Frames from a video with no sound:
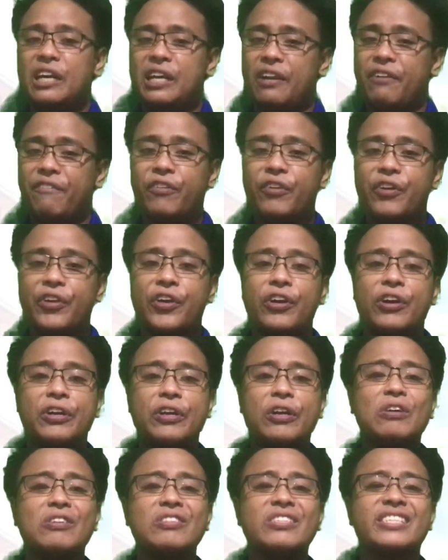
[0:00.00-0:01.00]
Review
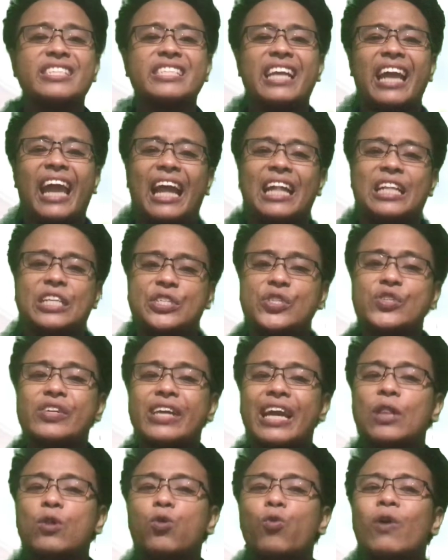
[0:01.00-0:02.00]
your notes and
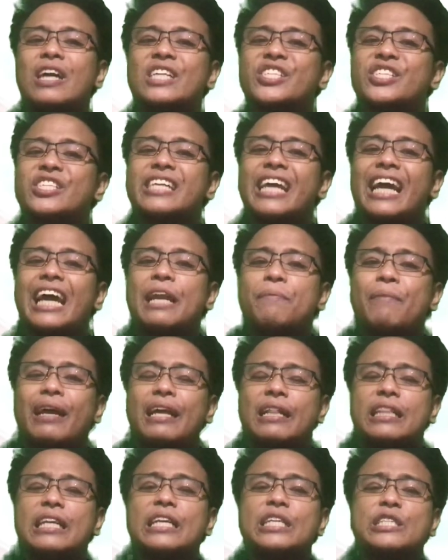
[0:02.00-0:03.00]
you can watch again
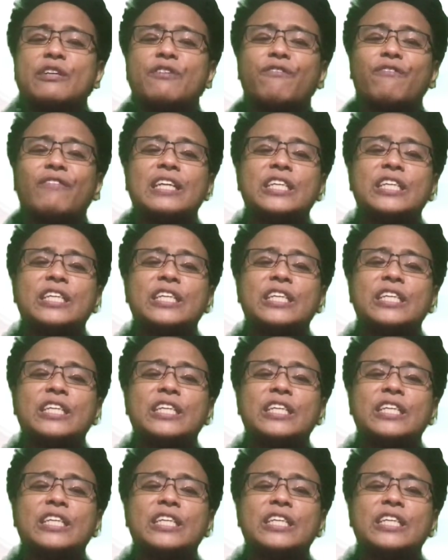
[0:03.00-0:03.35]
my teacher